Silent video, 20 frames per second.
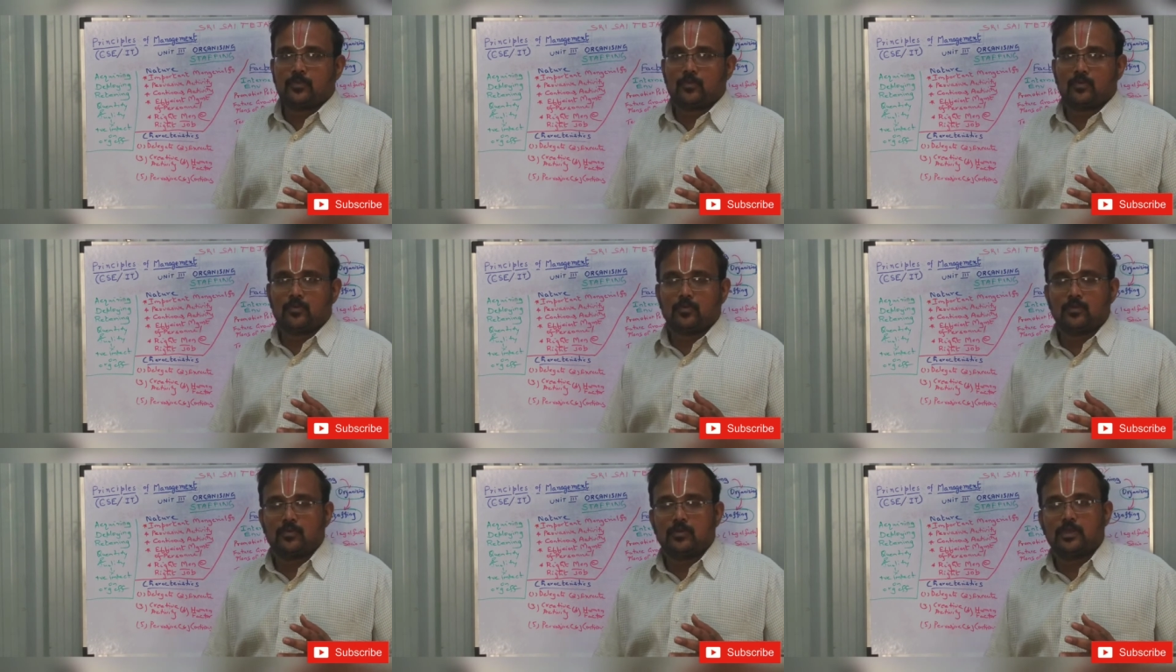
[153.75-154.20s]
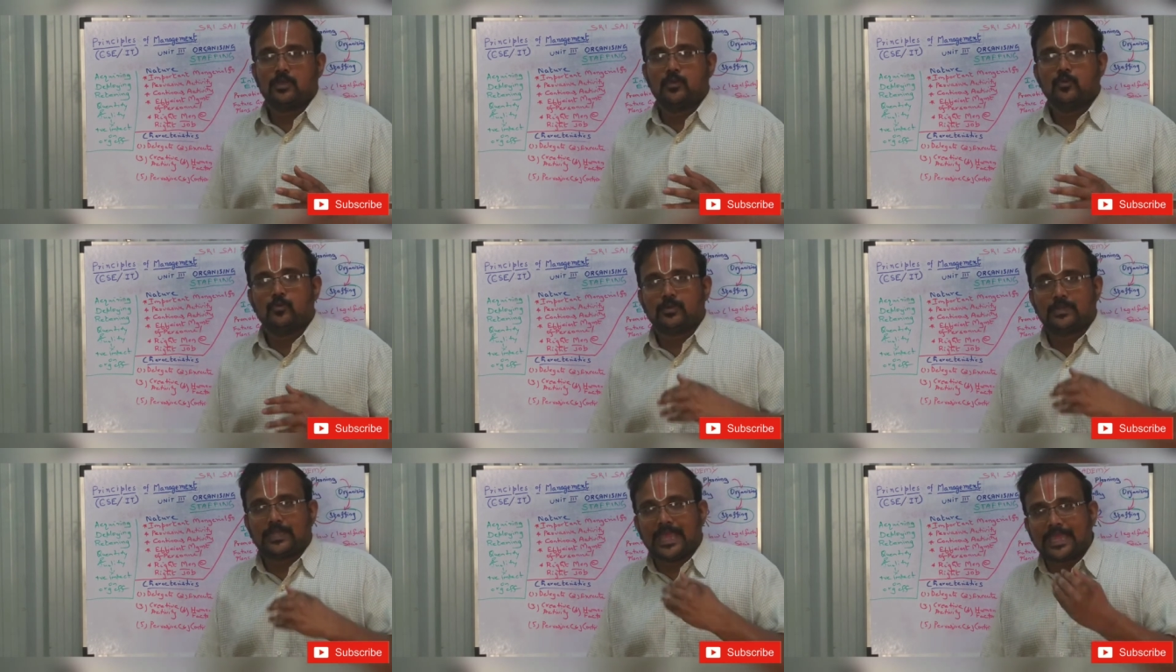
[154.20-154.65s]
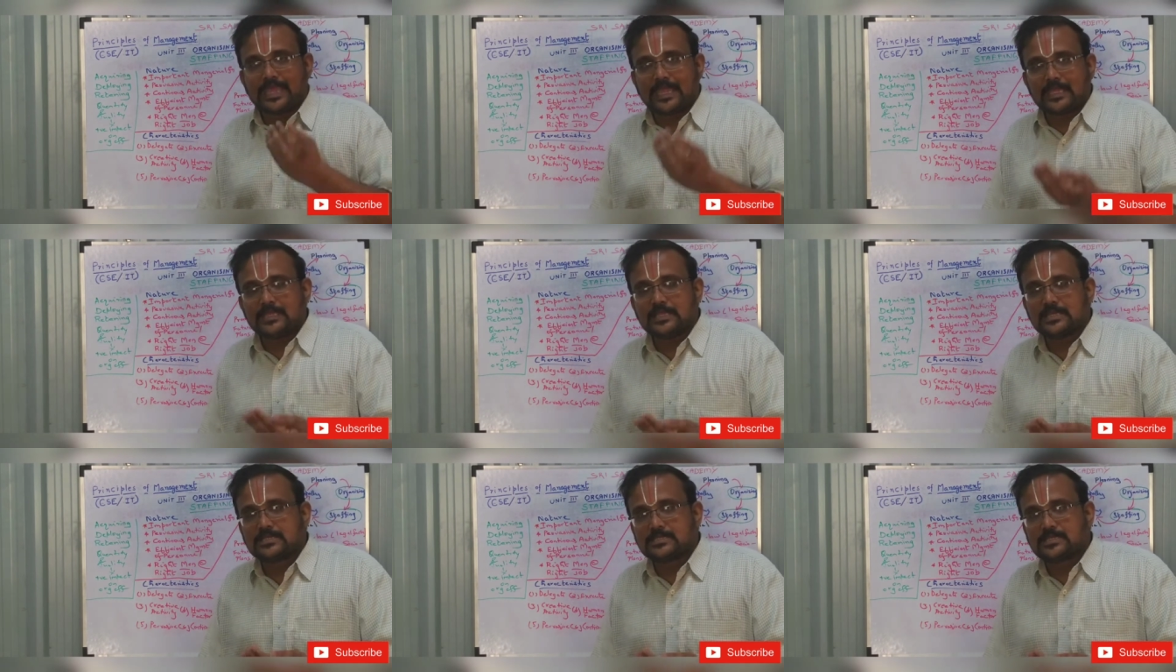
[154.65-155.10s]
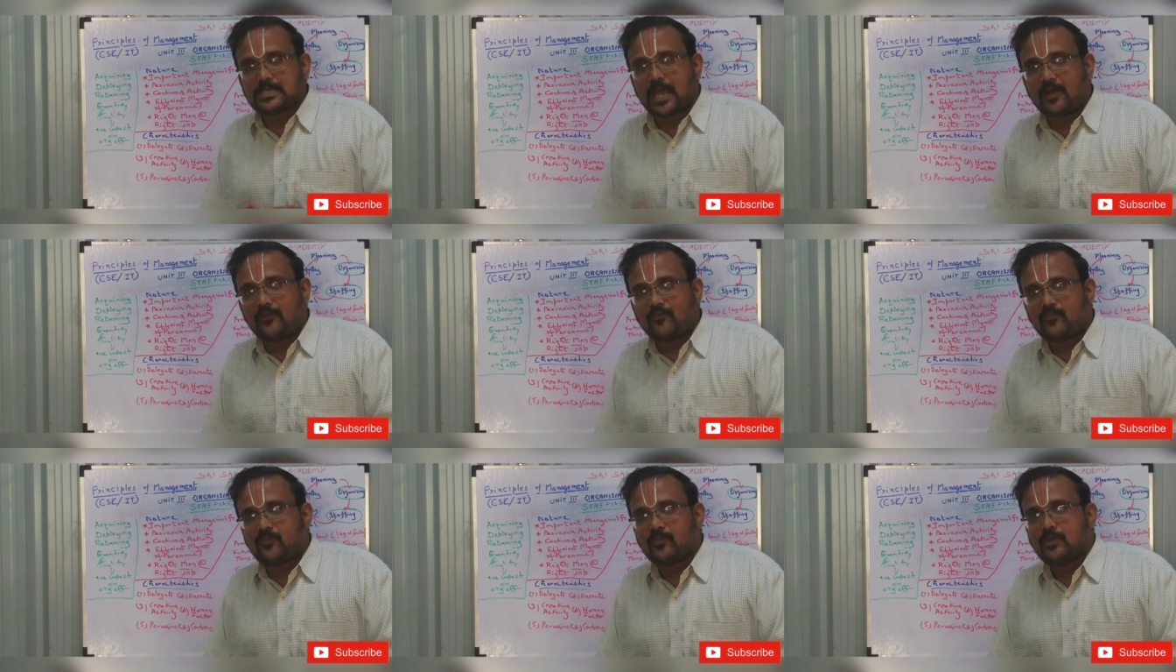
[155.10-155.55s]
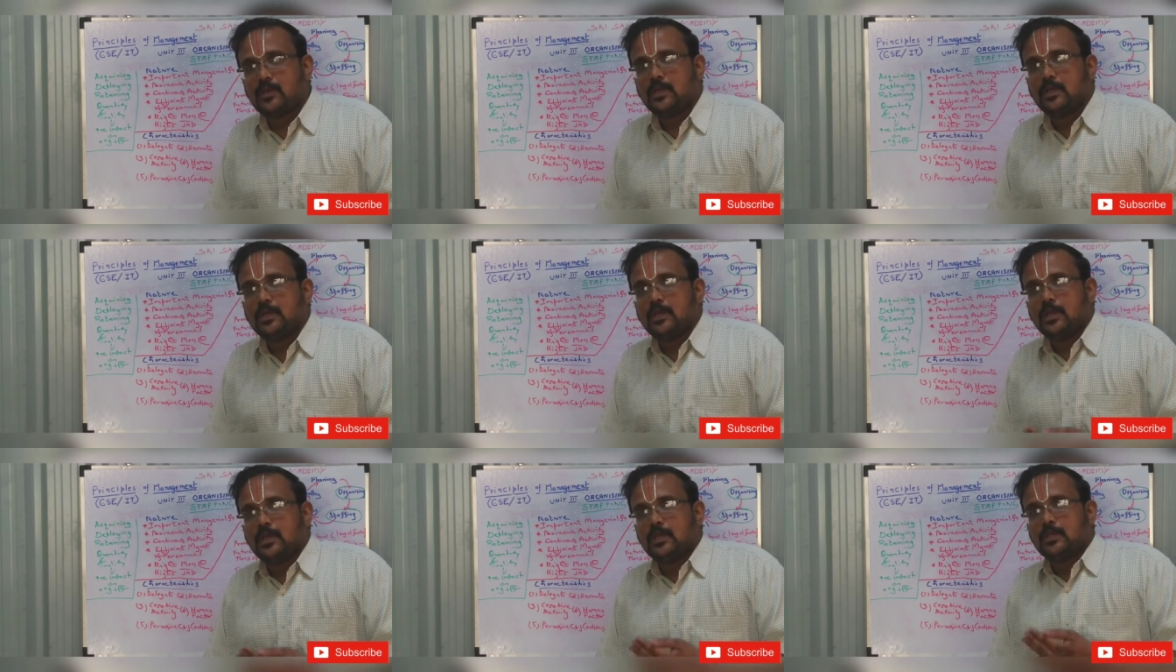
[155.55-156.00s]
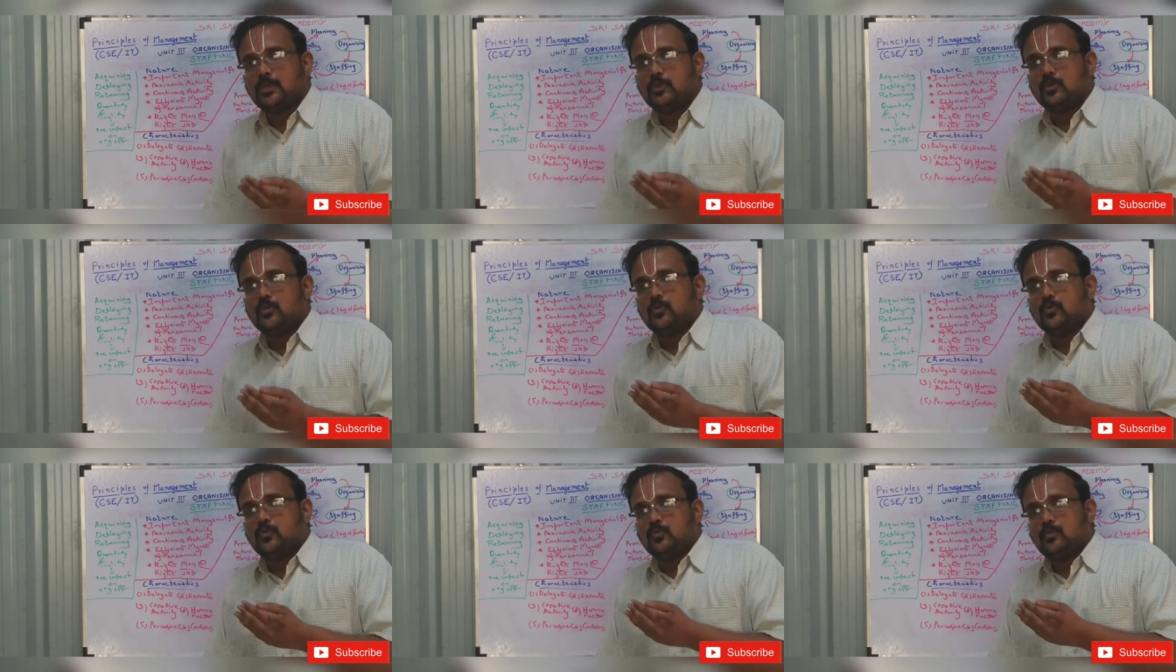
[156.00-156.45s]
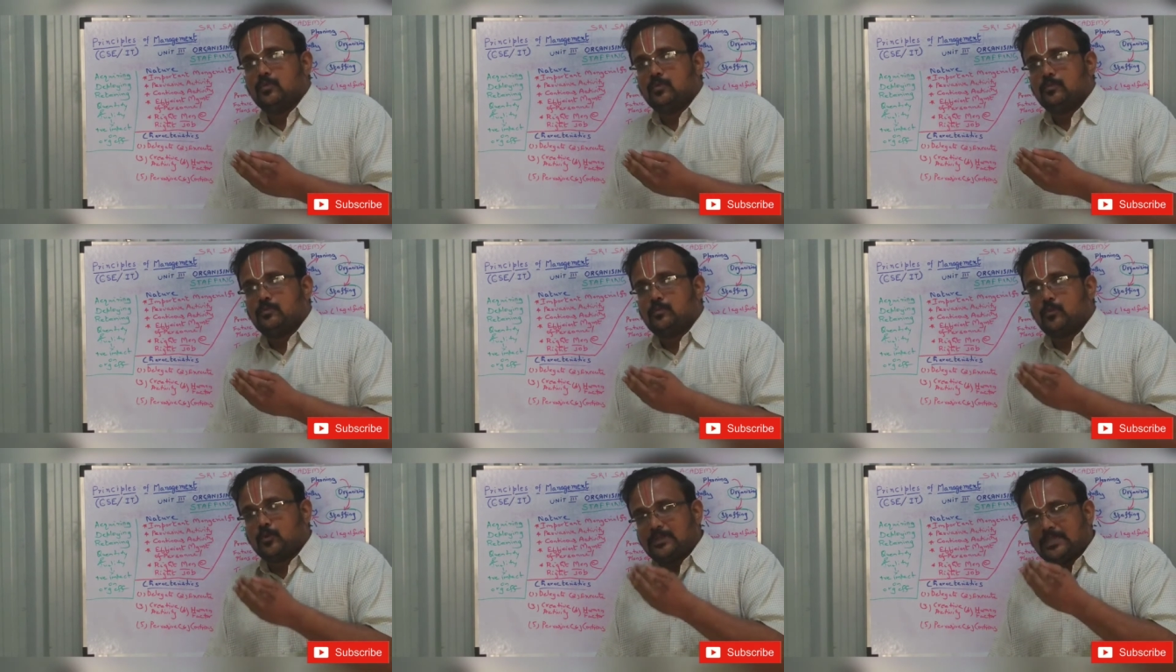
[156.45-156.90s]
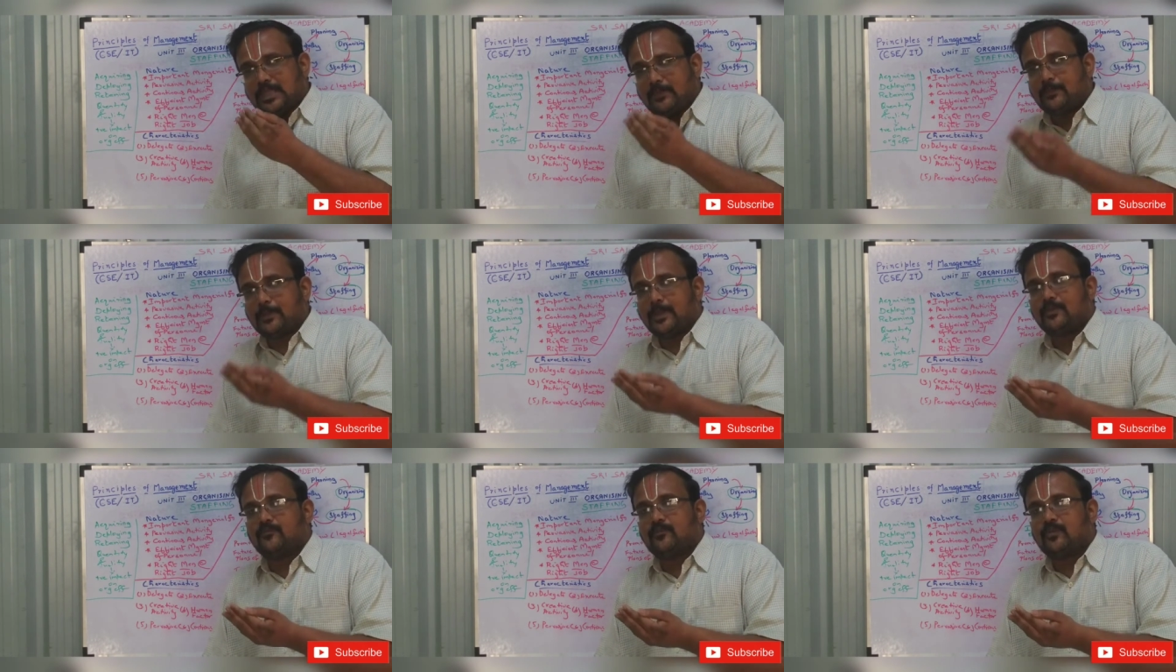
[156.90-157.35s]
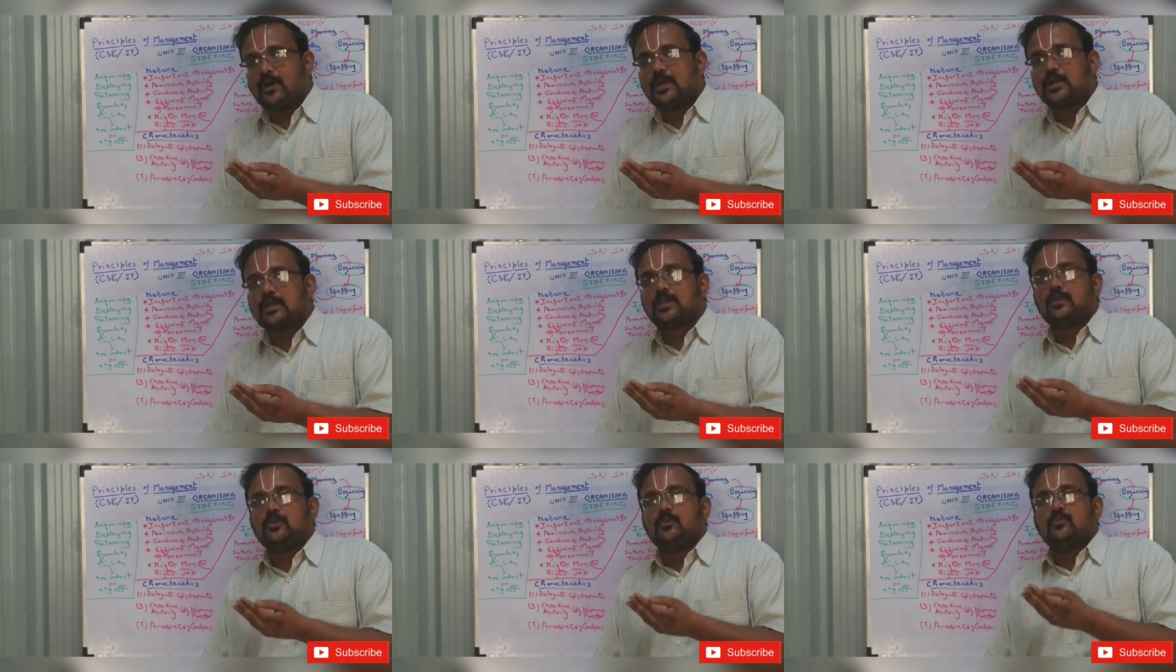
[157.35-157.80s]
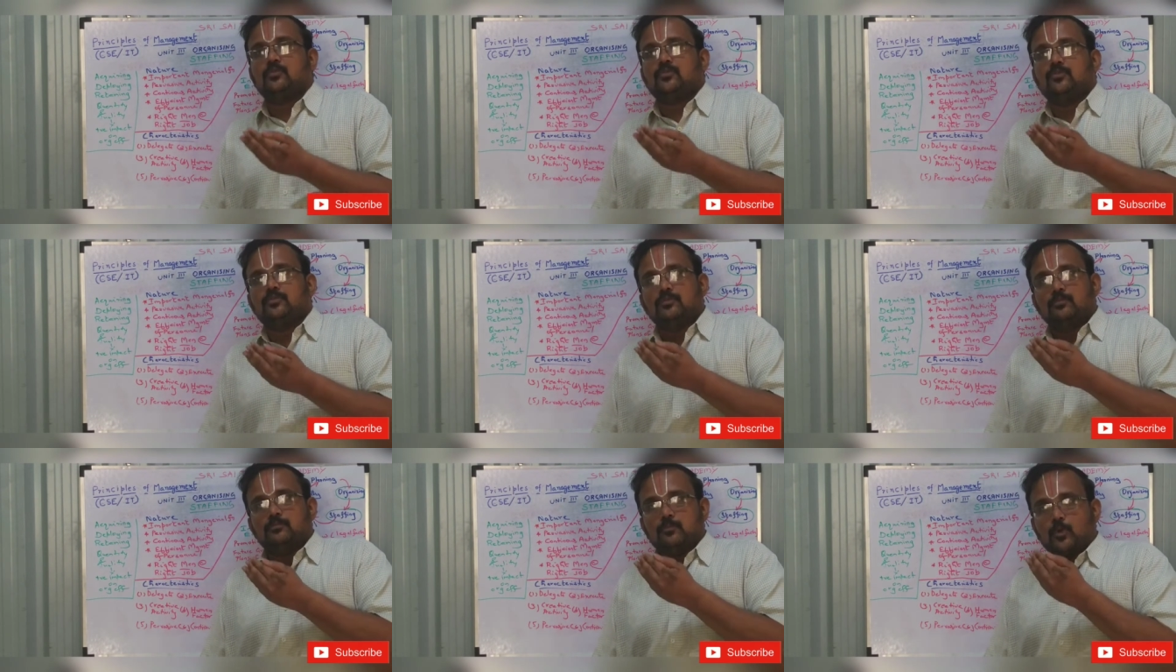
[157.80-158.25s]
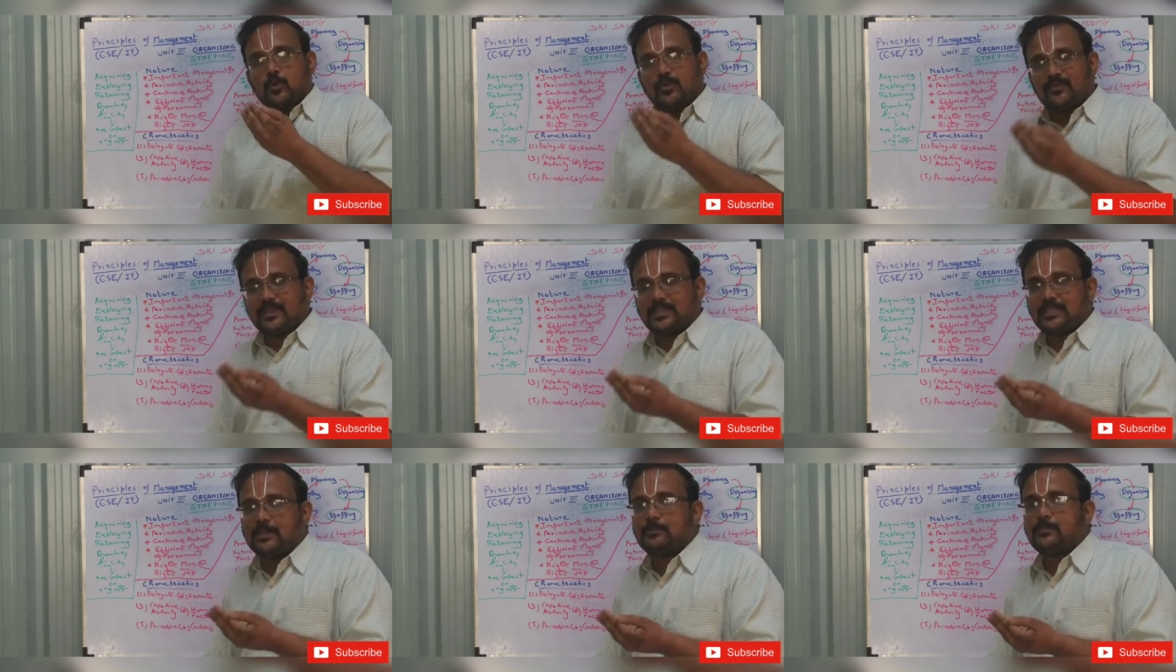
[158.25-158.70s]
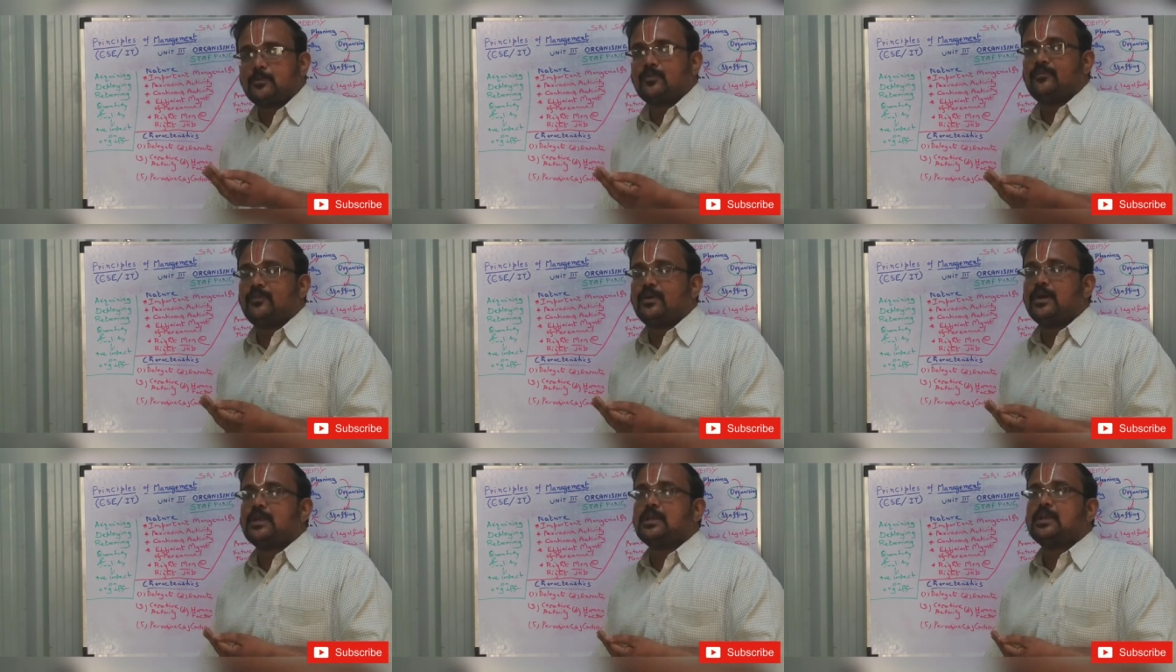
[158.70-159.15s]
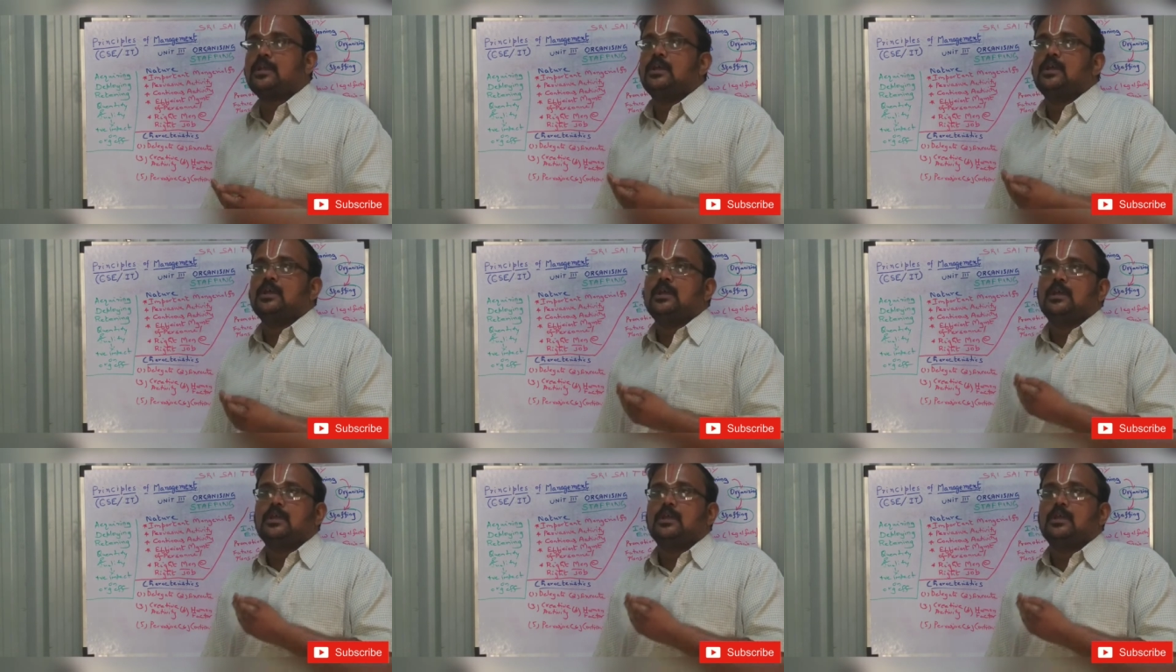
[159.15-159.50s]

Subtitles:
So you take in the staff, you put them in work, you motivate them to work,